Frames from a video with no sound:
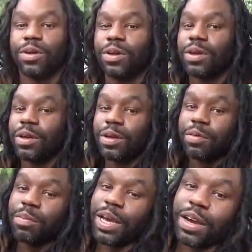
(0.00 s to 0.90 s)
Yeah, we
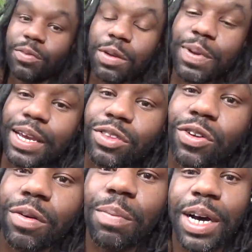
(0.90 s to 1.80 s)
been man, we've been through
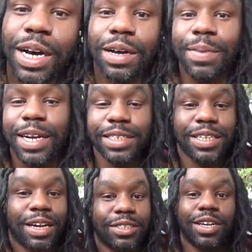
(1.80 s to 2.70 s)
the mud, man. It's
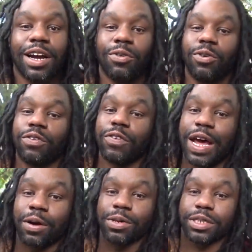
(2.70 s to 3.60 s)
time to start growing
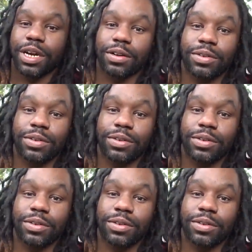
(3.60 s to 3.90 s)
flowers now.